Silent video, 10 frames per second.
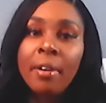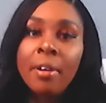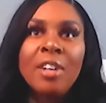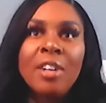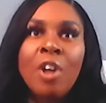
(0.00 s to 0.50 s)

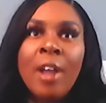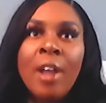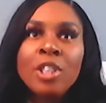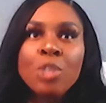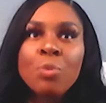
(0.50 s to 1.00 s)
You know, I
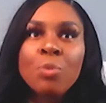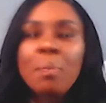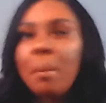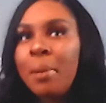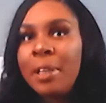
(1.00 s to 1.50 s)
just
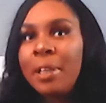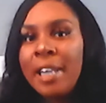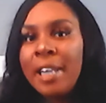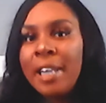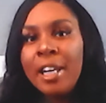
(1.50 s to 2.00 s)
remember
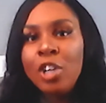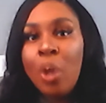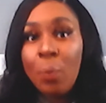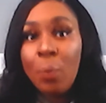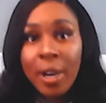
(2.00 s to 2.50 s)
thinking, you know, I'm
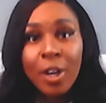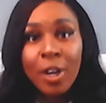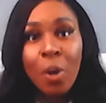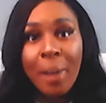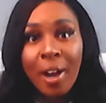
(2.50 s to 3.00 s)
ready to go
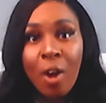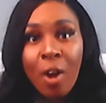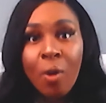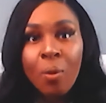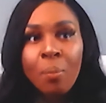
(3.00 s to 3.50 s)
back
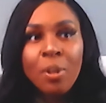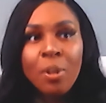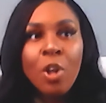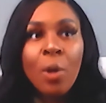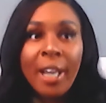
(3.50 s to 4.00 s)
home. You
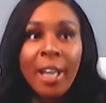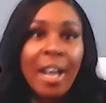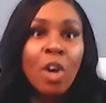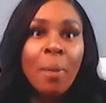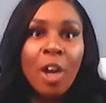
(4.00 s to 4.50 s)
know, can I
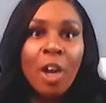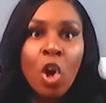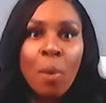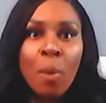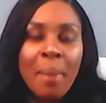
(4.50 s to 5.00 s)
go back home?
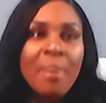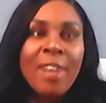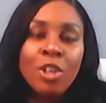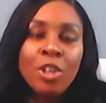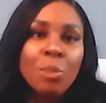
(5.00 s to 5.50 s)
Maybe if I
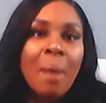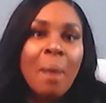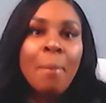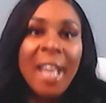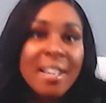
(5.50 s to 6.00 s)
do my
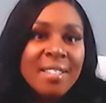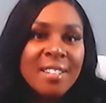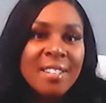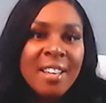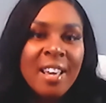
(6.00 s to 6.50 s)
best
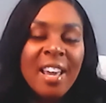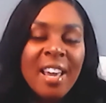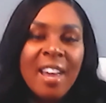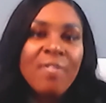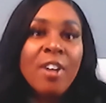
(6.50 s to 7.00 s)

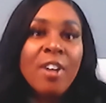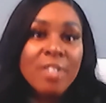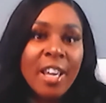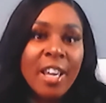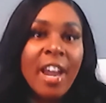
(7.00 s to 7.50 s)
in foster
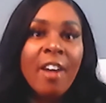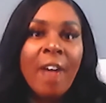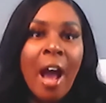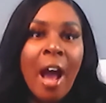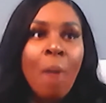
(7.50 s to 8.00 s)
care,
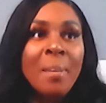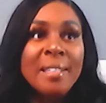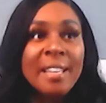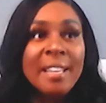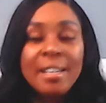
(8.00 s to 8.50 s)
I'll be
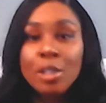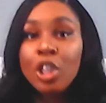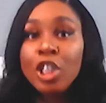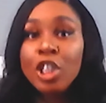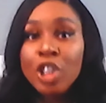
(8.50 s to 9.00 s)
seen as a
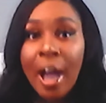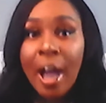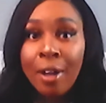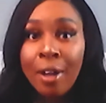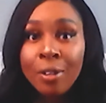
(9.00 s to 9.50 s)
good
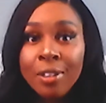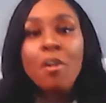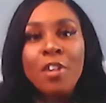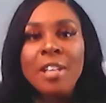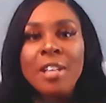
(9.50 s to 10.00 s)
child. For
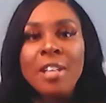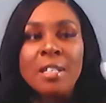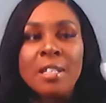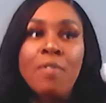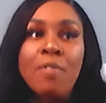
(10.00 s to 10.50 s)
instance,
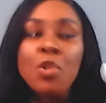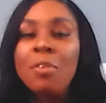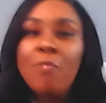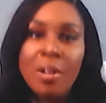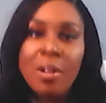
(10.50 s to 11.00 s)
if you're in
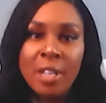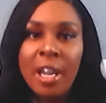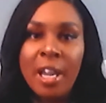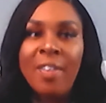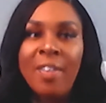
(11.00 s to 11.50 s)
foster
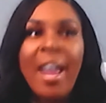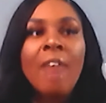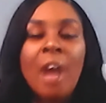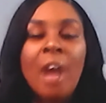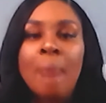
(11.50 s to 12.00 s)
care, they have
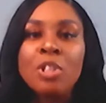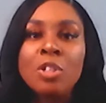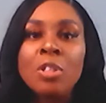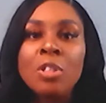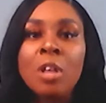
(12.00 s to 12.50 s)

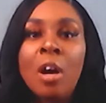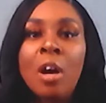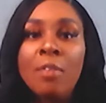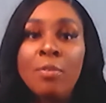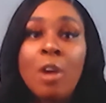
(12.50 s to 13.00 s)
options
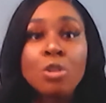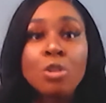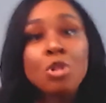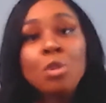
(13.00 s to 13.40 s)
of foster to